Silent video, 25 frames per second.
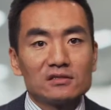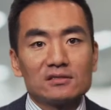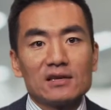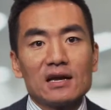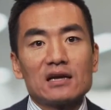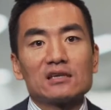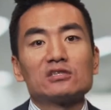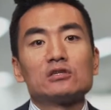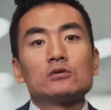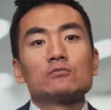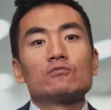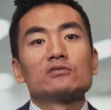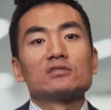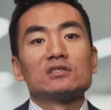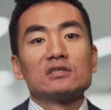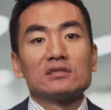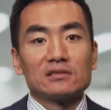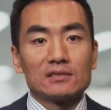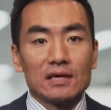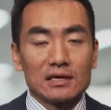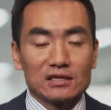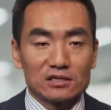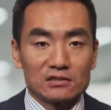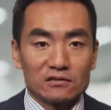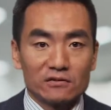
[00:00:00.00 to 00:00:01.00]
section, which is
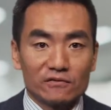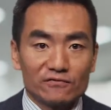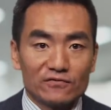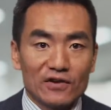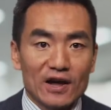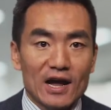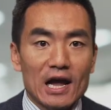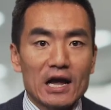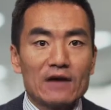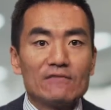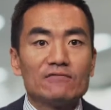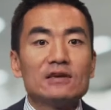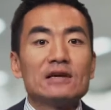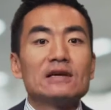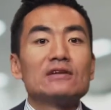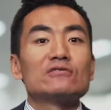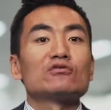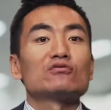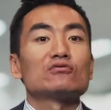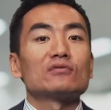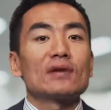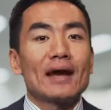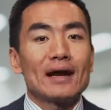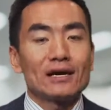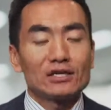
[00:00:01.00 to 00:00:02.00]
Section 5, the
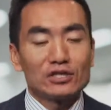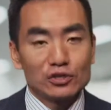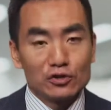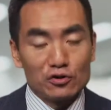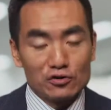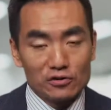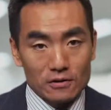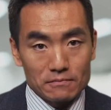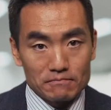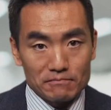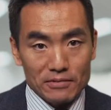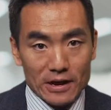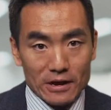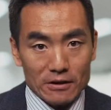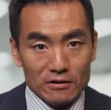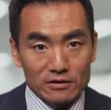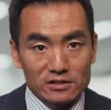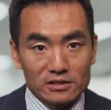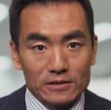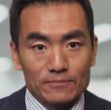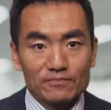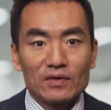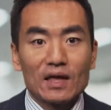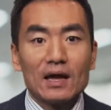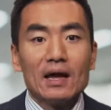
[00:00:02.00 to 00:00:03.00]
international
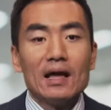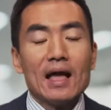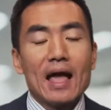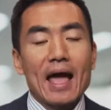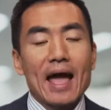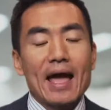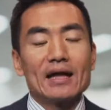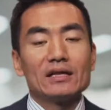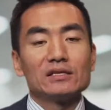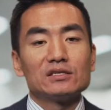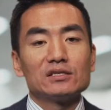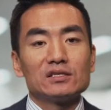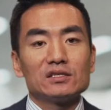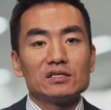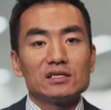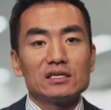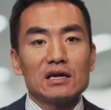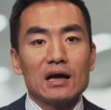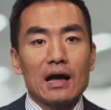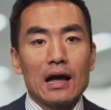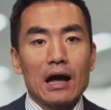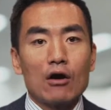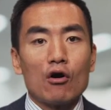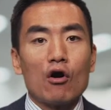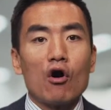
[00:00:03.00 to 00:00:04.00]
comparison, and see
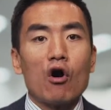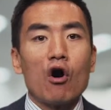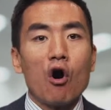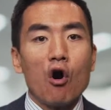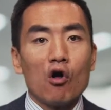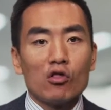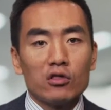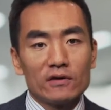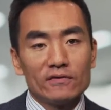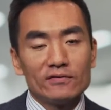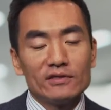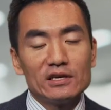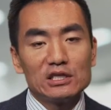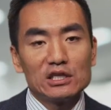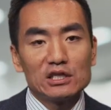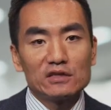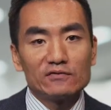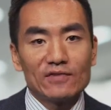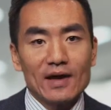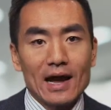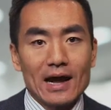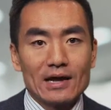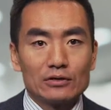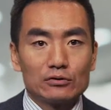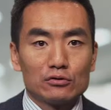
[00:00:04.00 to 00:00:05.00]
how all of these
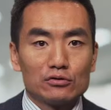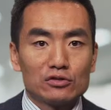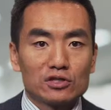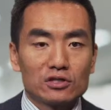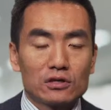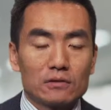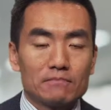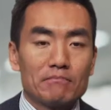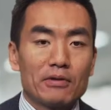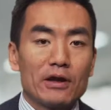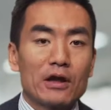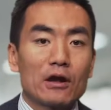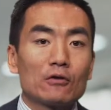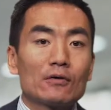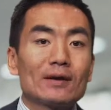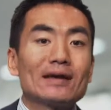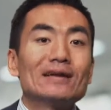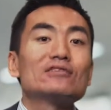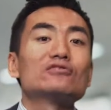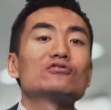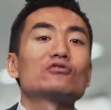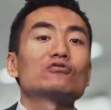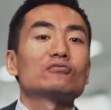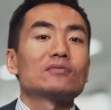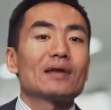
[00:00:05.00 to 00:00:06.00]
factors compare
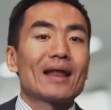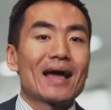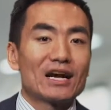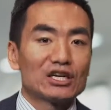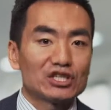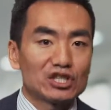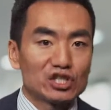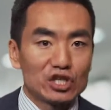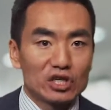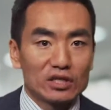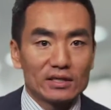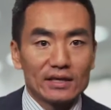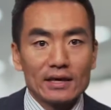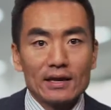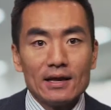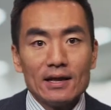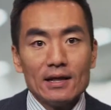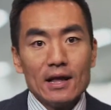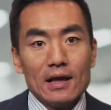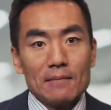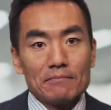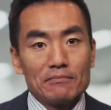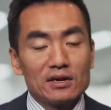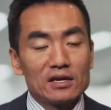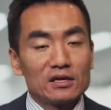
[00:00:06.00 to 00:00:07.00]
internationally.
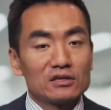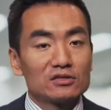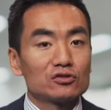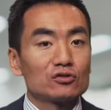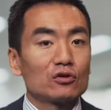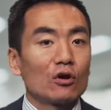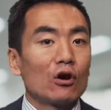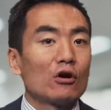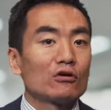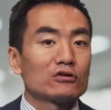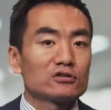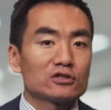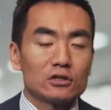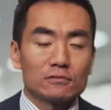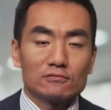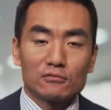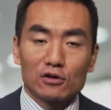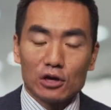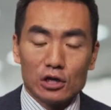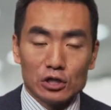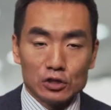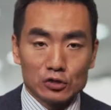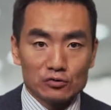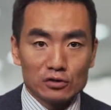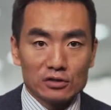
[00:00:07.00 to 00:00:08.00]
Because there are some
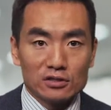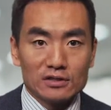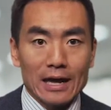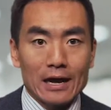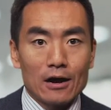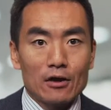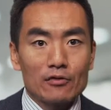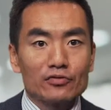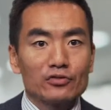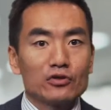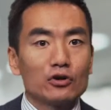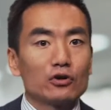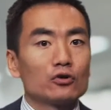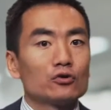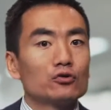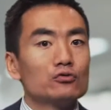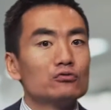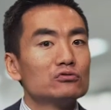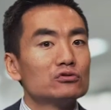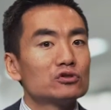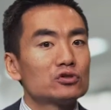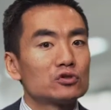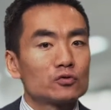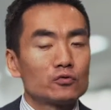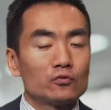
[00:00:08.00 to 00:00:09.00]
countries out there
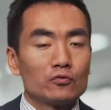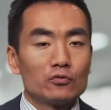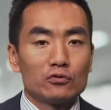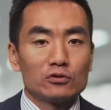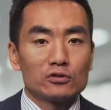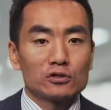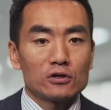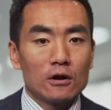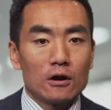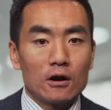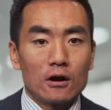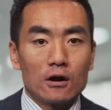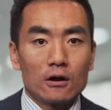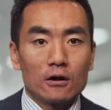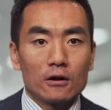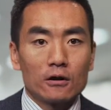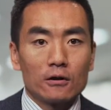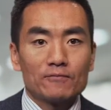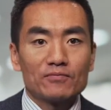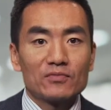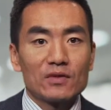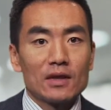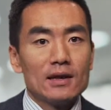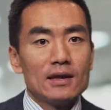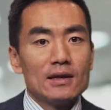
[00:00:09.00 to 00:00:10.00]
whose schools
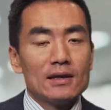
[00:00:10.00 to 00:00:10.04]
are